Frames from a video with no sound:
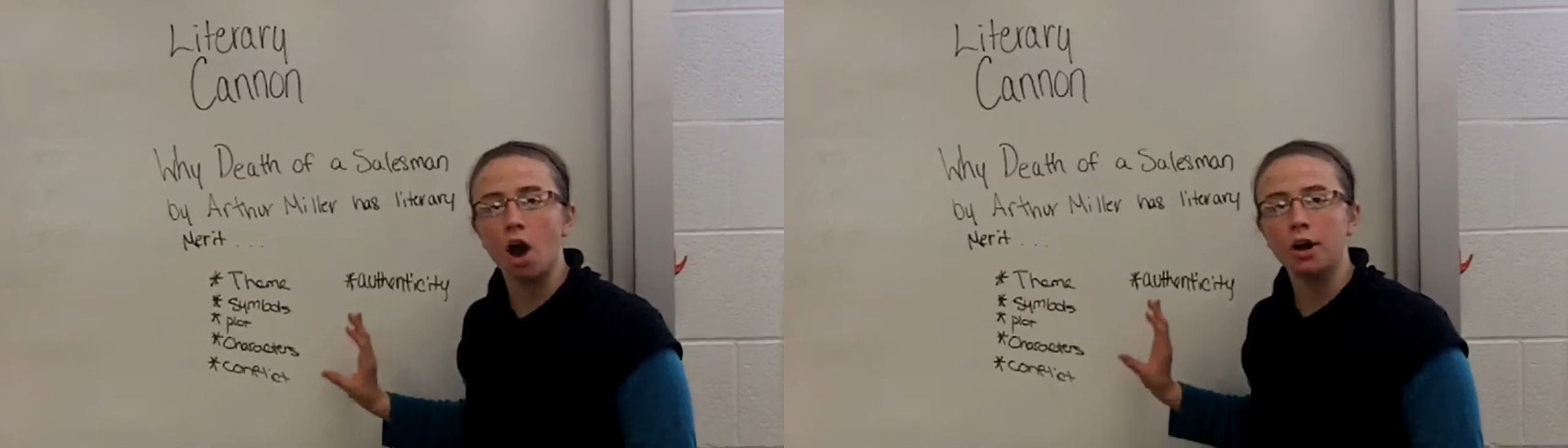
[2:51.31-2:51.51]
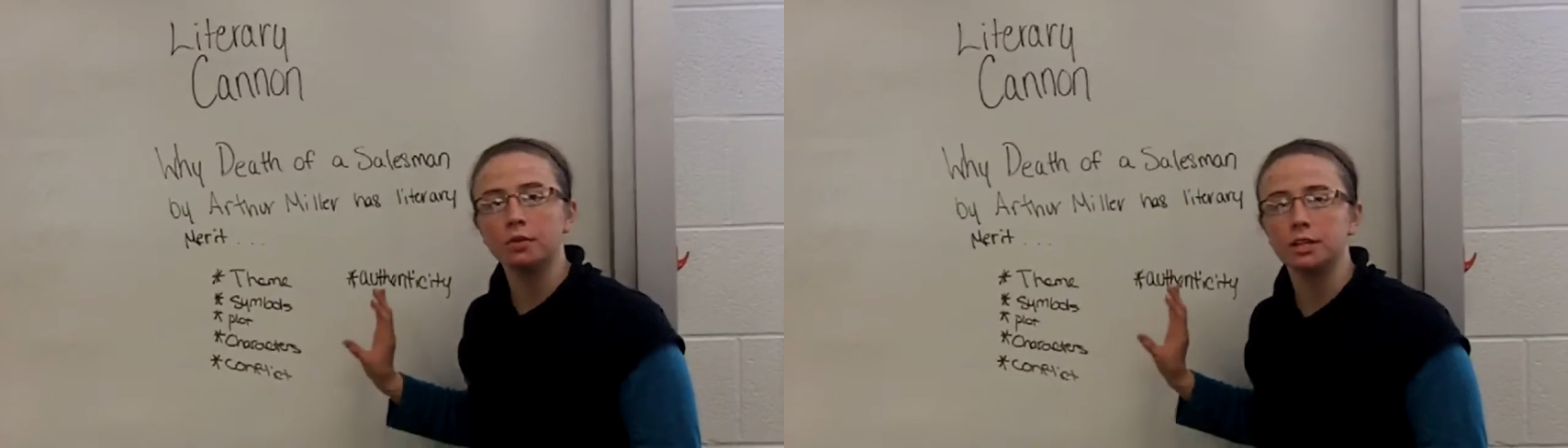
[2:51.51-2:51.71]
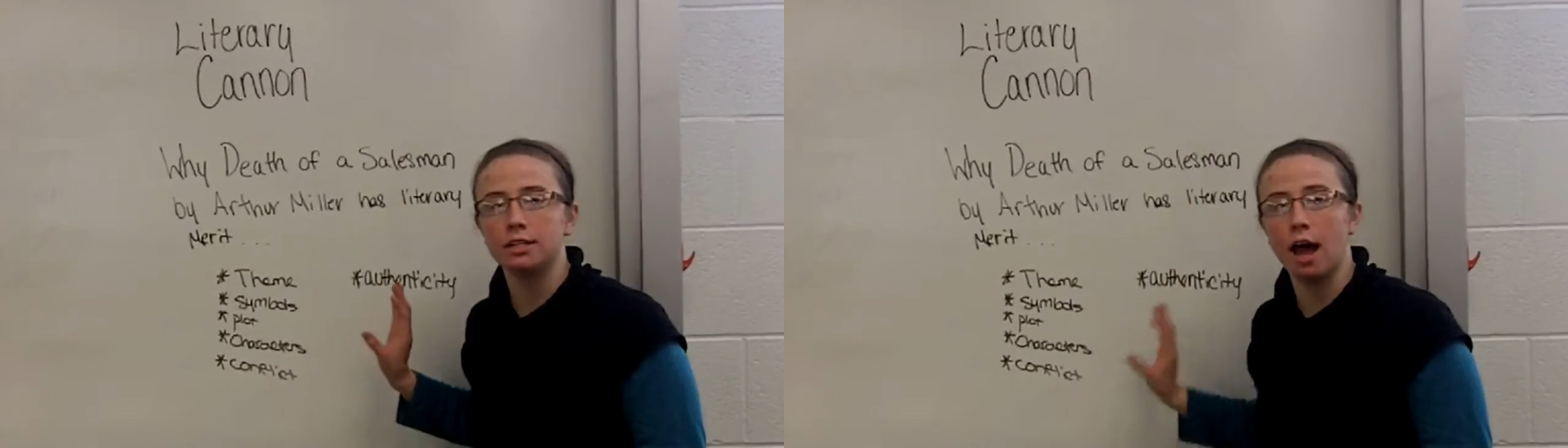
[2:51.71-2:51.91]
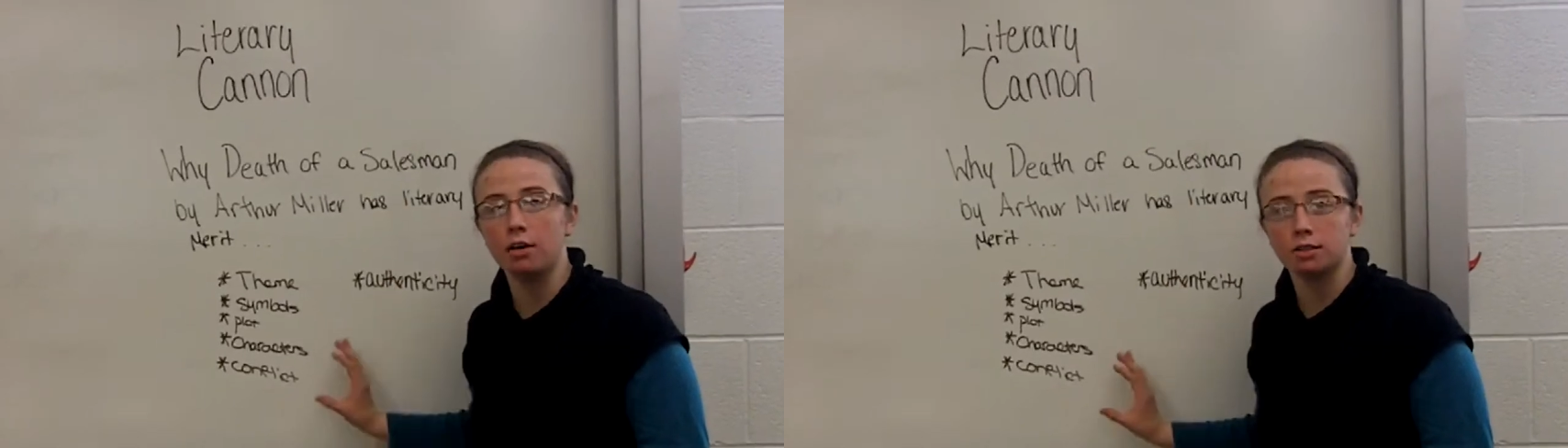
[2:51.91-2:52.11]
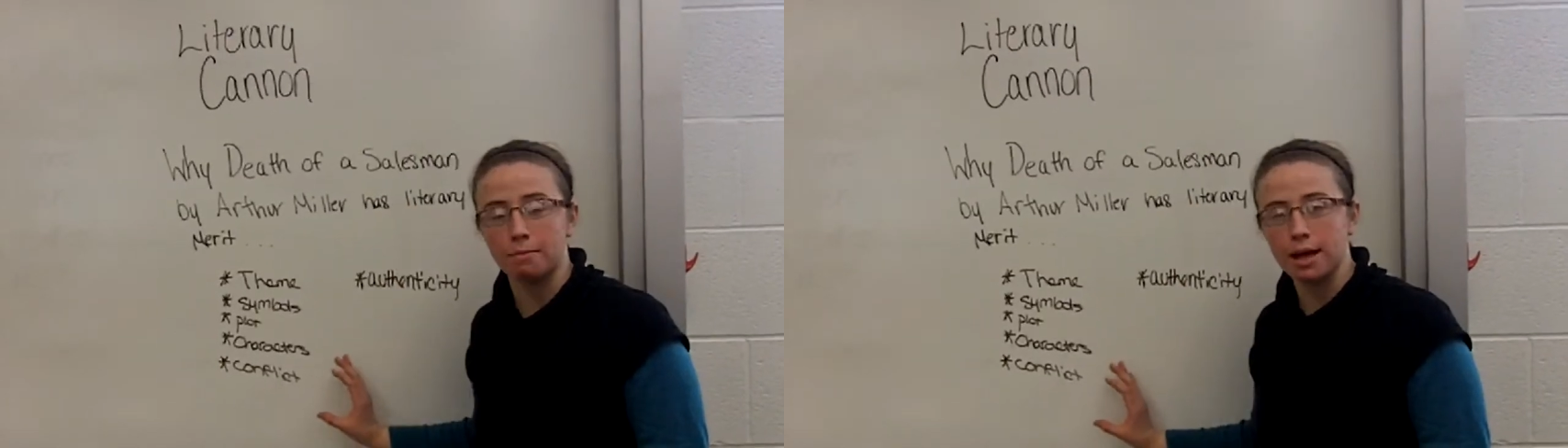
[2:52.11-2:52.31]
not only
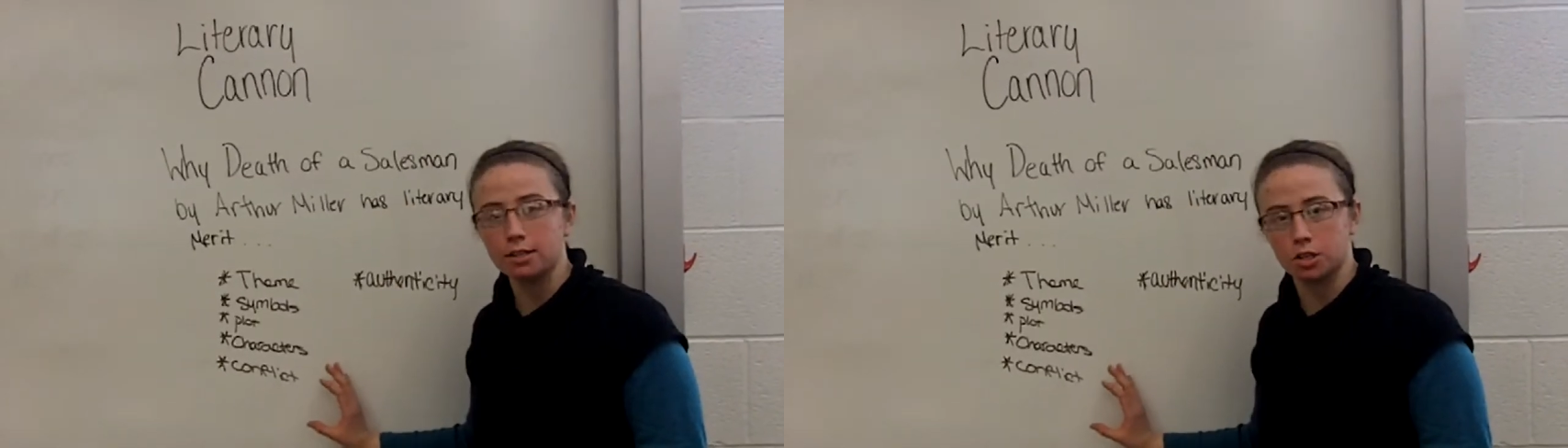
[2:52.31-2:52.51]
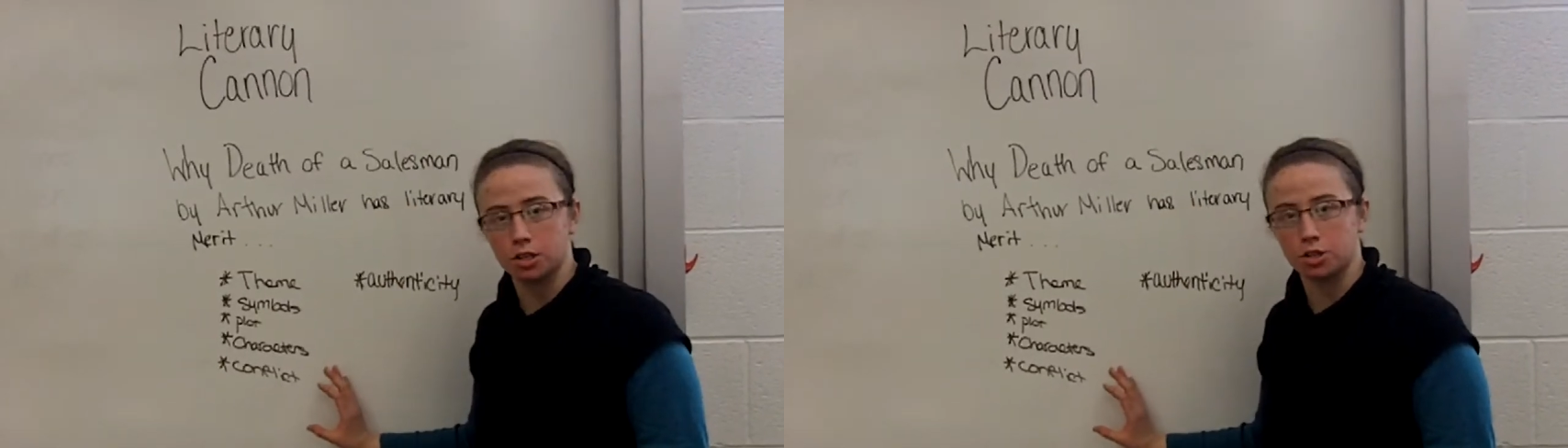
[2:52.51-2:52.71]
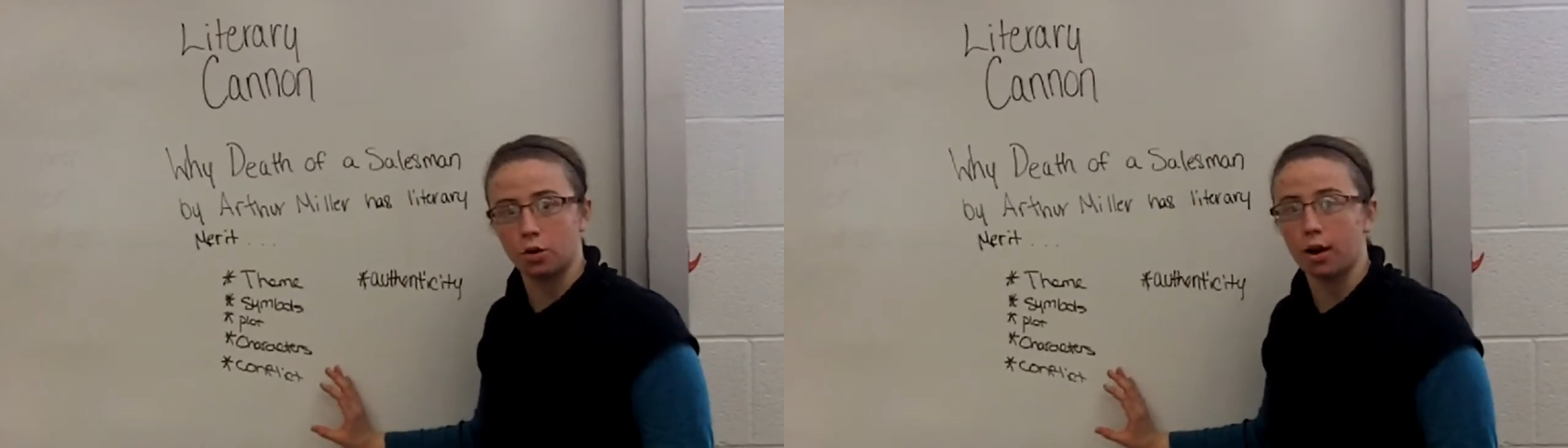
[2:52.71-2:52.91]
tells the message of the